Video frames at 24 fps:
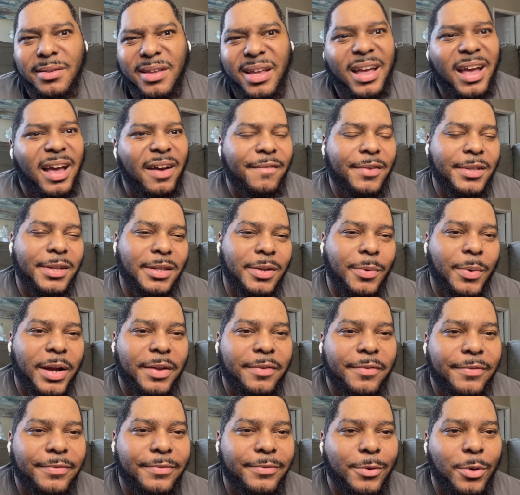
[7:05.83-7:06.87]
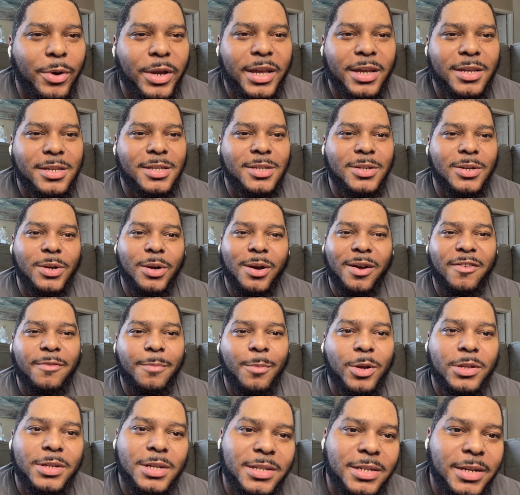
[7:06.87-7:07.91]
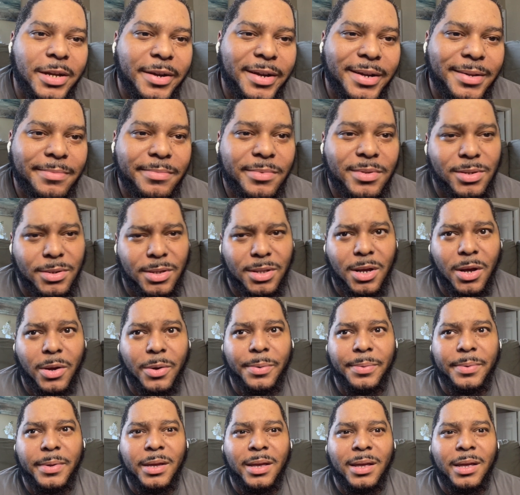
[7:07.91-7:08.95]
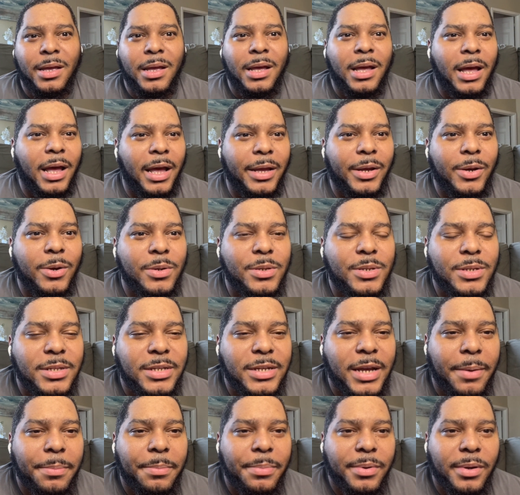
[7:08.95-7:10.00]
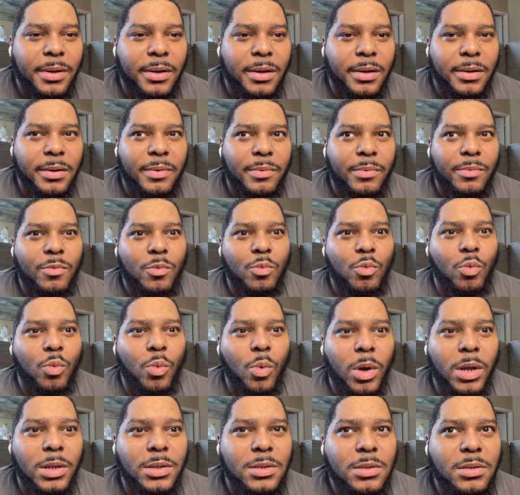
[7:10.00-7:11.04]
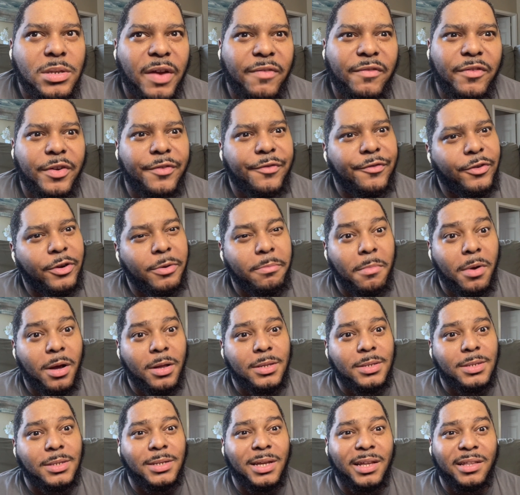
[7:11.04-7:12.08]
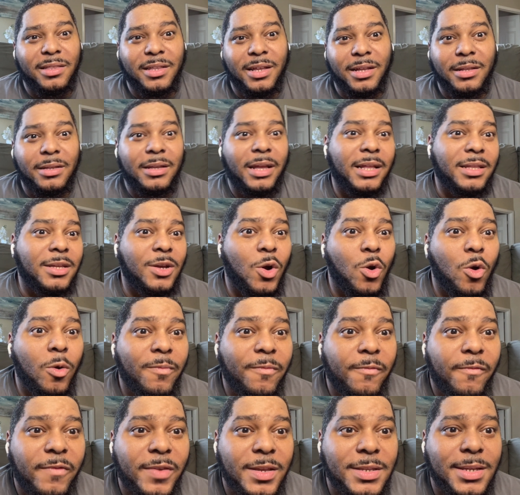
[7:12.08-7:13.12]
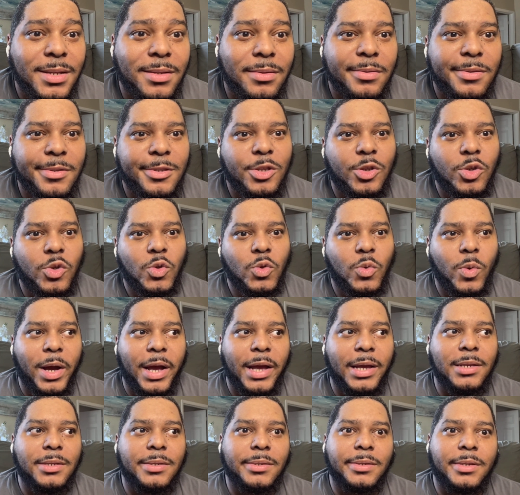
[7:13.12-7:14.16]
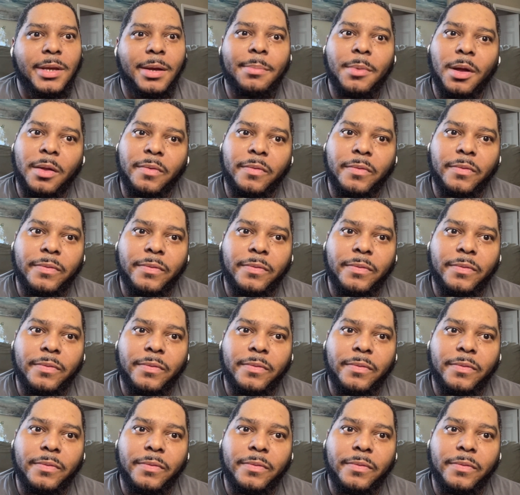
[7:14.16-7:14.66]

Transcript: I have another 4 years to go of monitoring. So now I go to Tampa once every 3 months and then get a home visit twice a month.